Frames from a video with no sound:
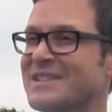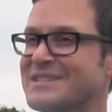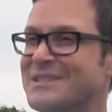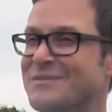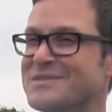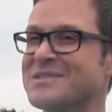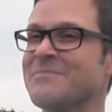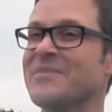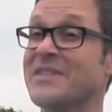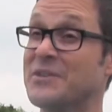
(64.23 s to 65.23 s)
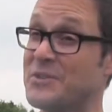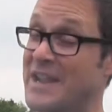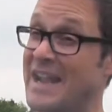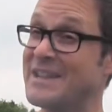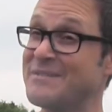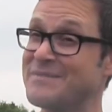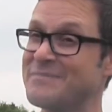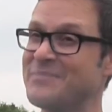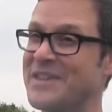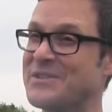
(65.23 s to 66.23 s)
relatives that are native
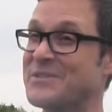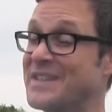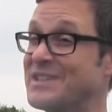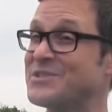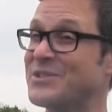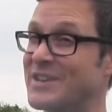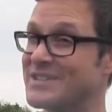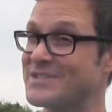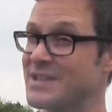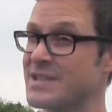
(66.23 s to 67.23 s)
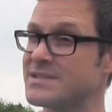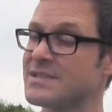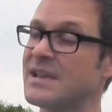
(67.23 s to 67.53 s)
here in the eastern United States.